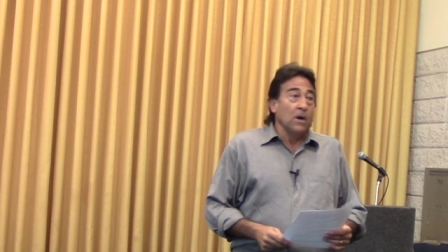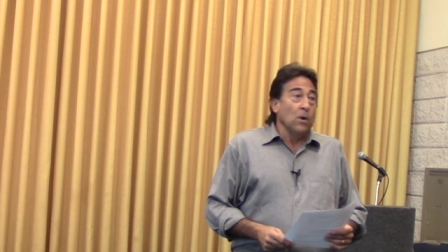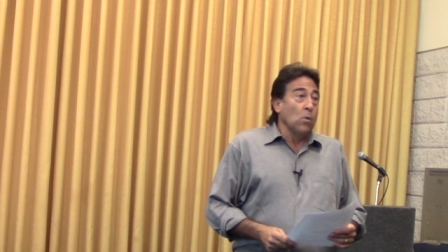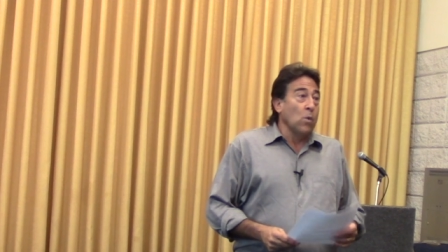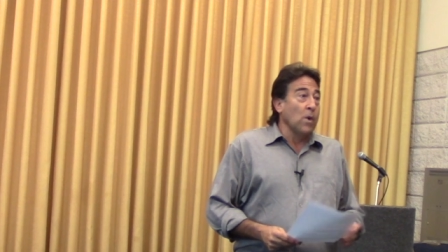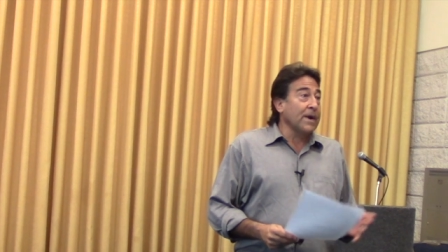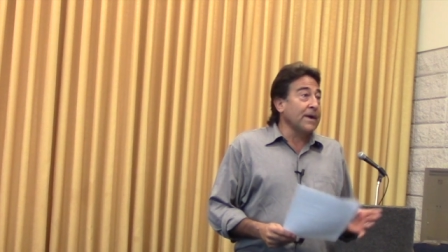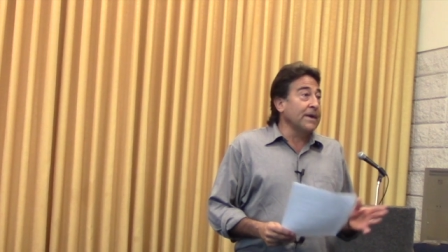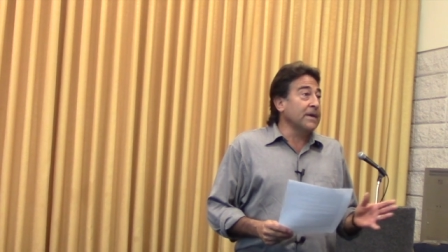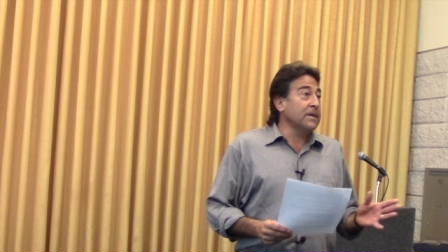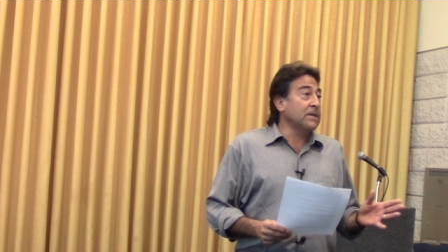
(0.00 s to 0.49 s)

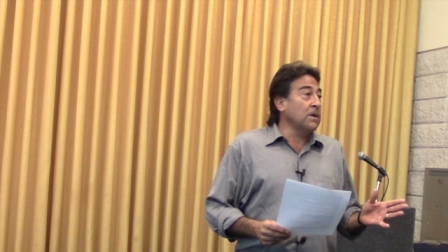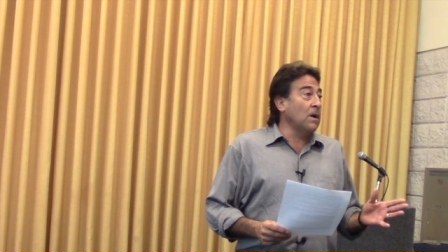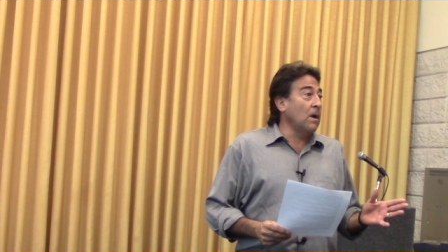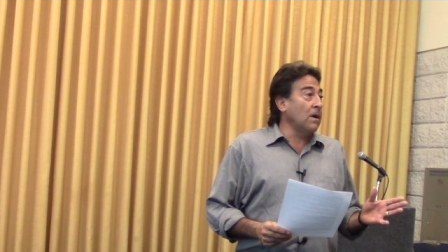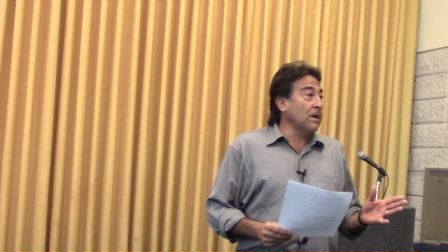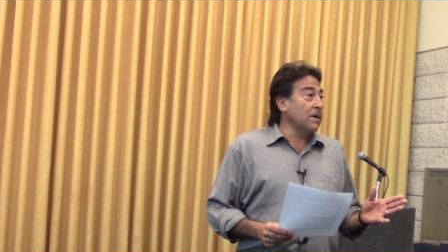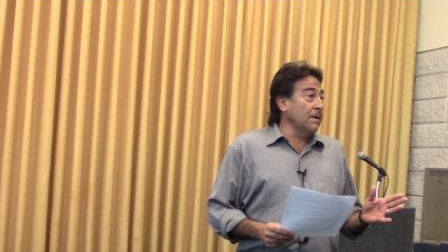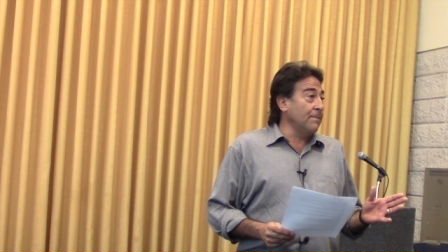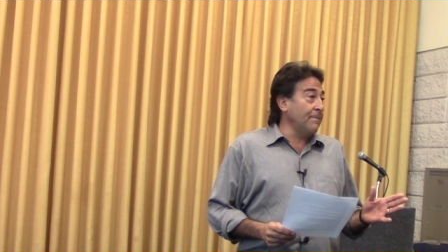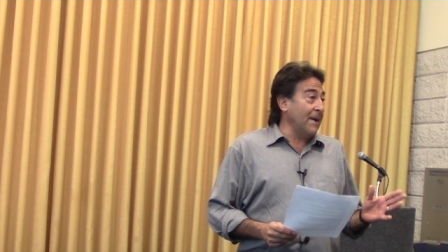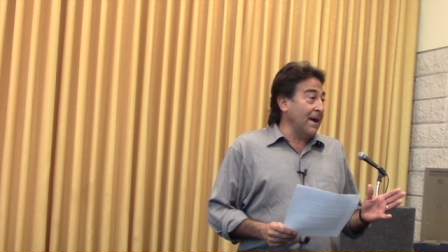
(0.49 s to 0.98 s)
we're going to
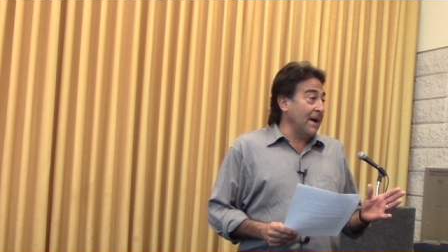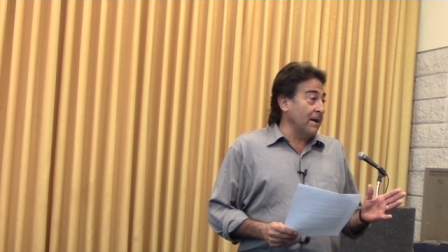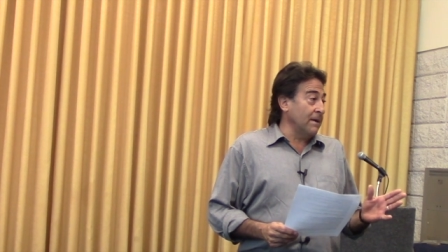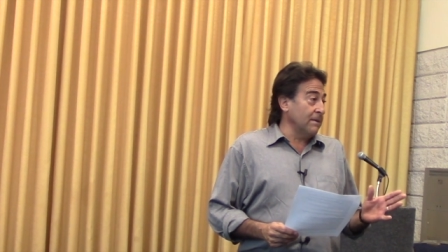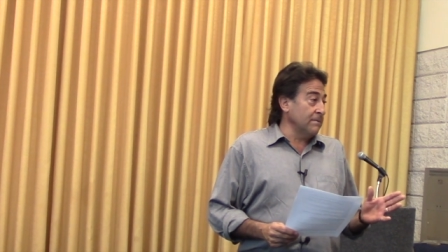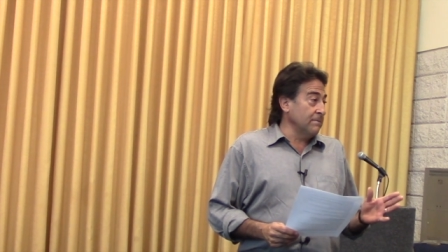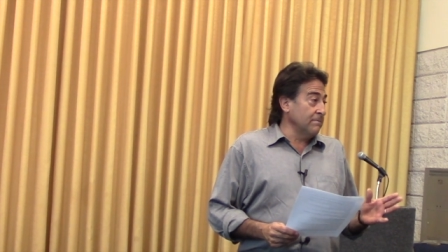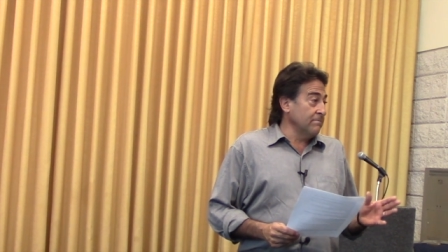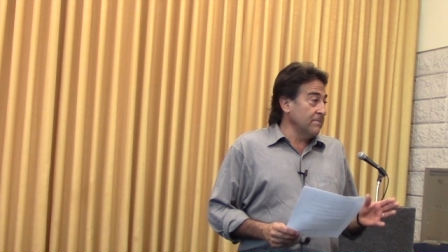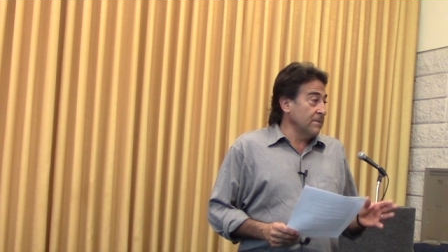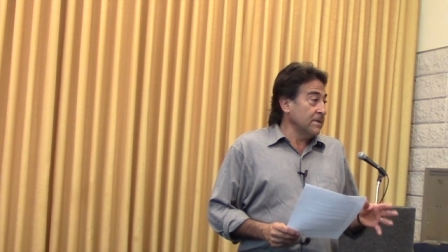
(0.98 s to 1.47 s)
talk
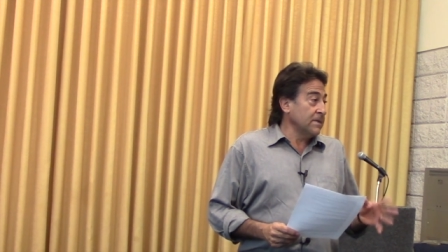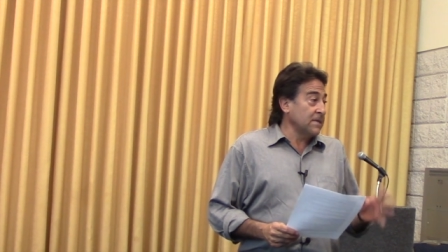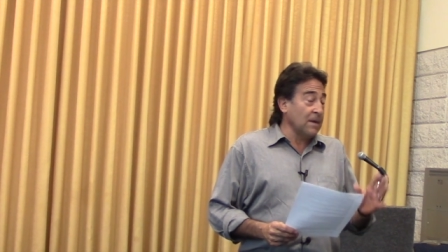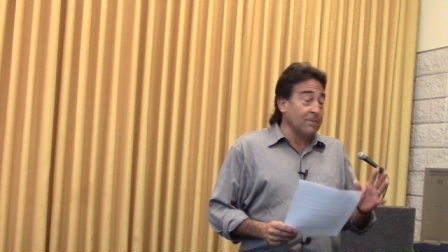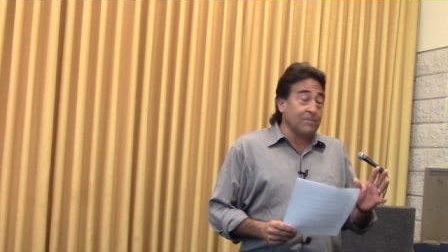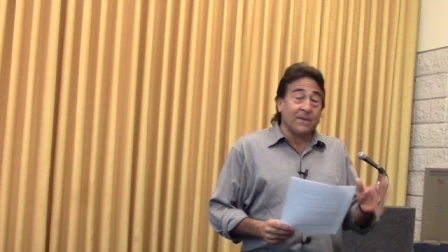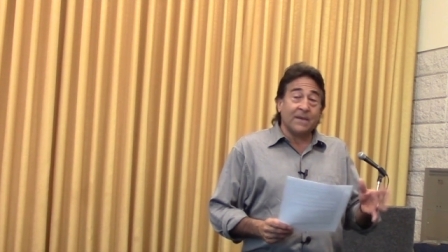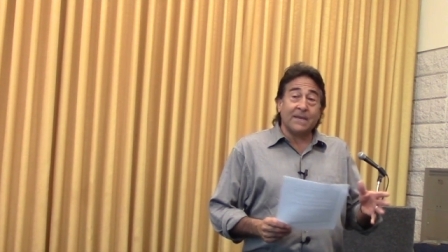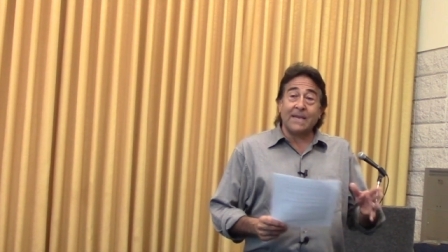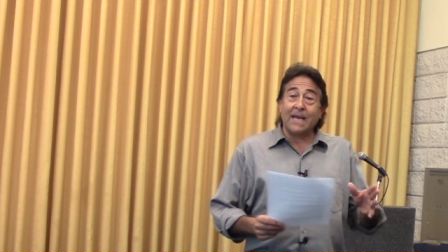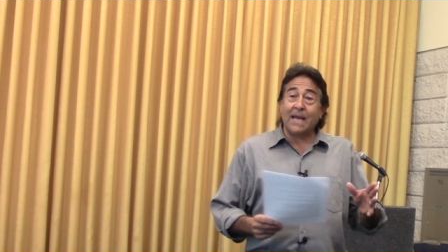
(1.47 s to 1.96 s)
about
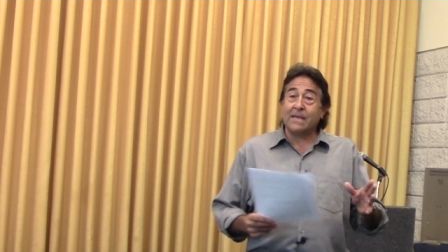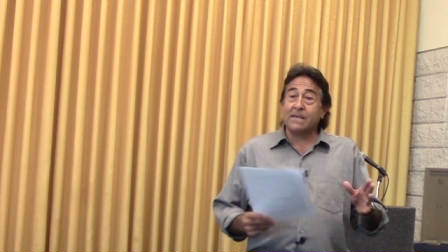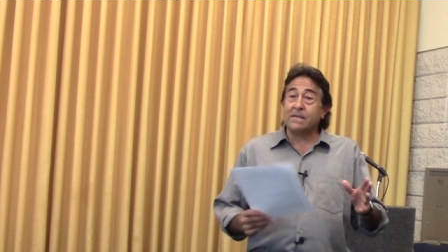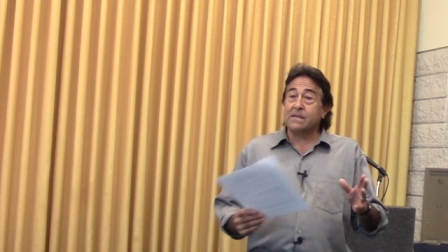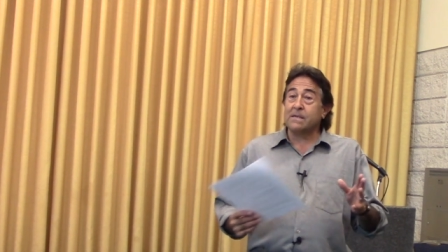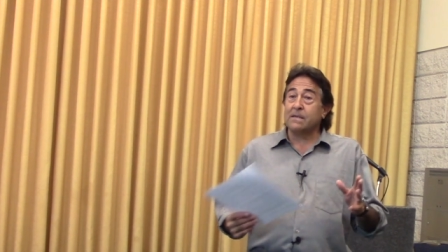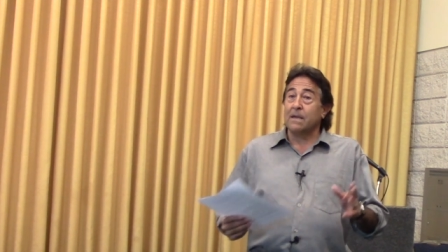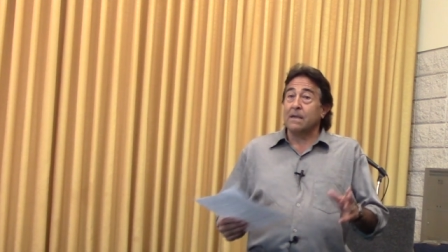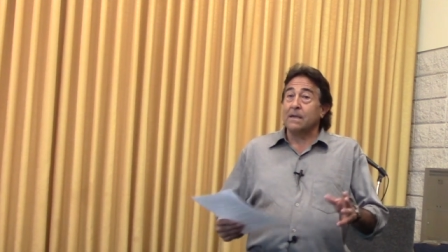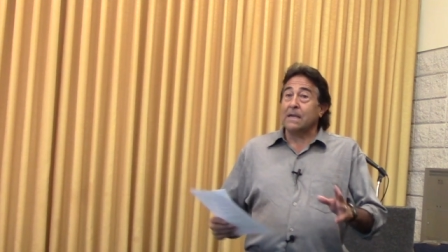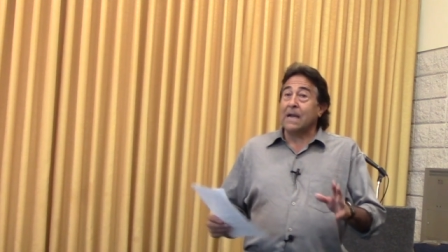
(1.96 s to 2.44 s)
something
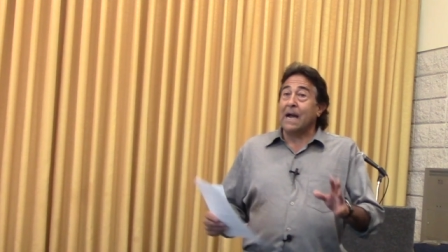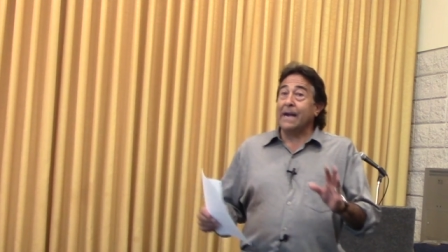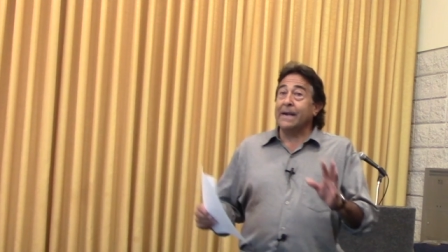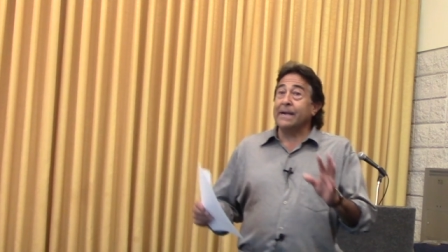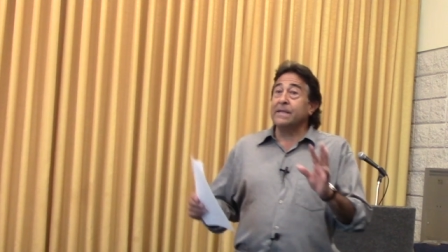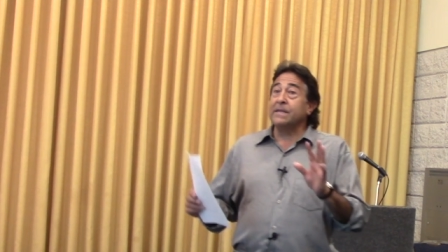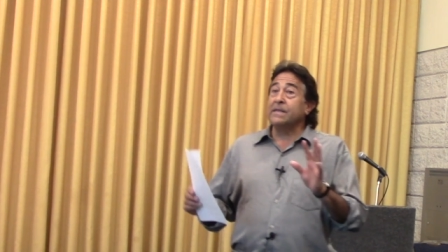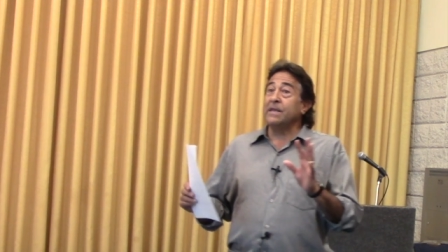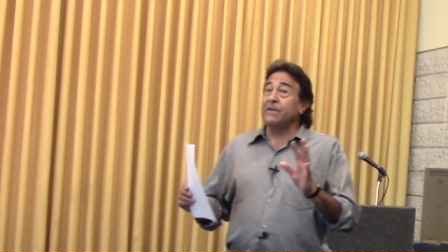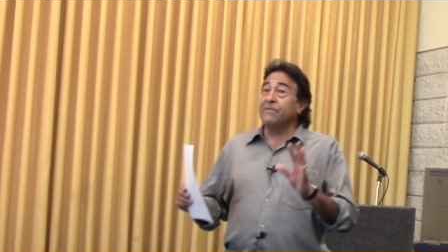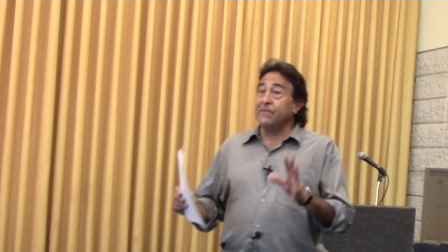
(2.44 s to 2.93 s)
that's kind
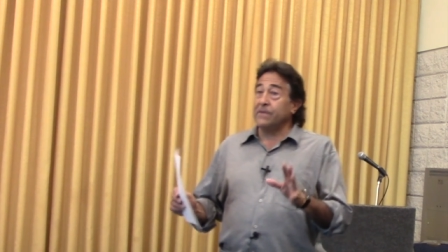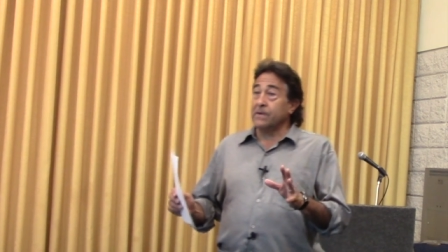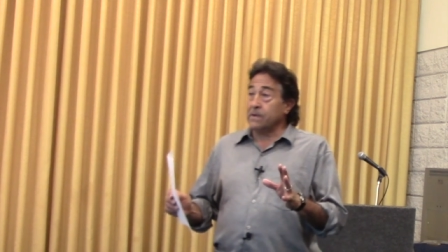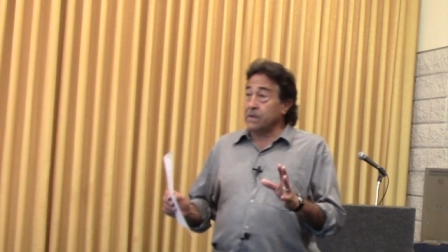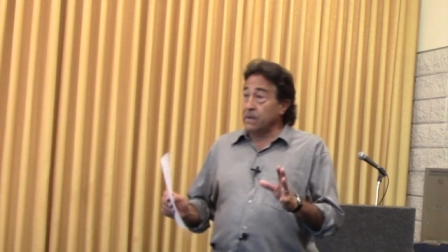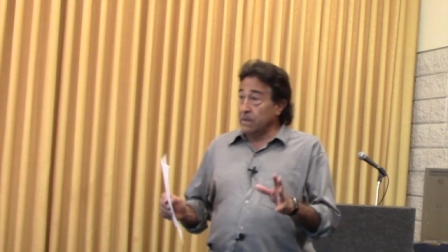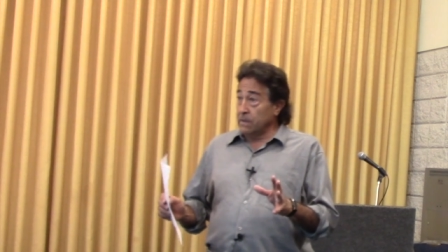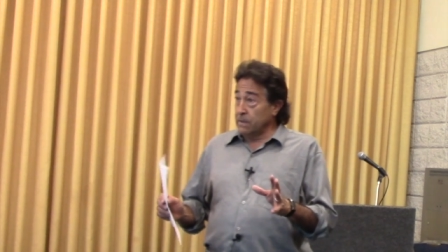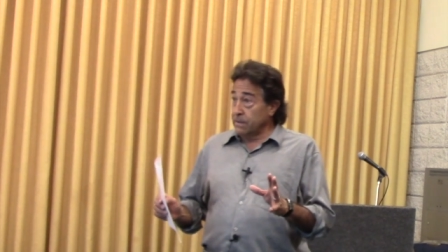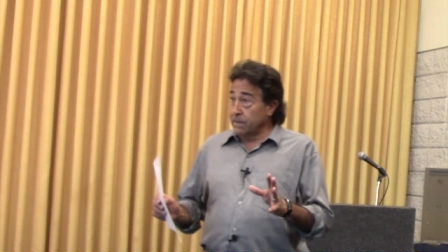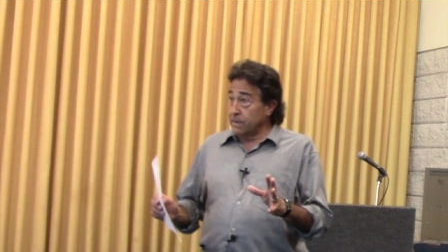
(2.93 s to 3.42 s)
of
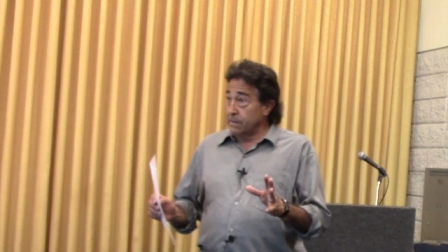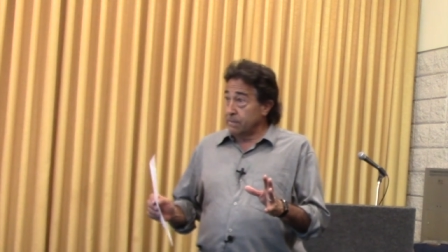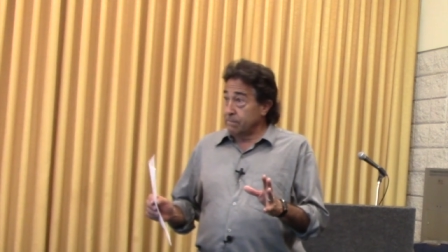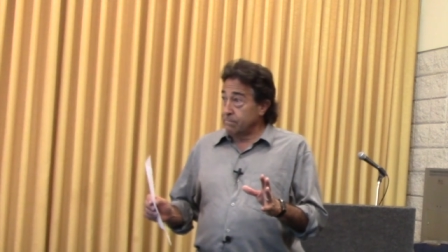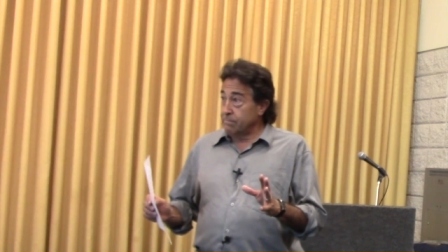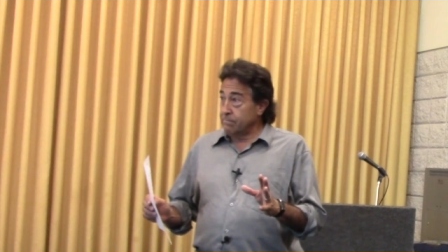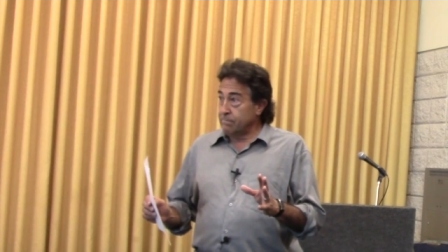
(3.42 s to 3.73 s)
difficult.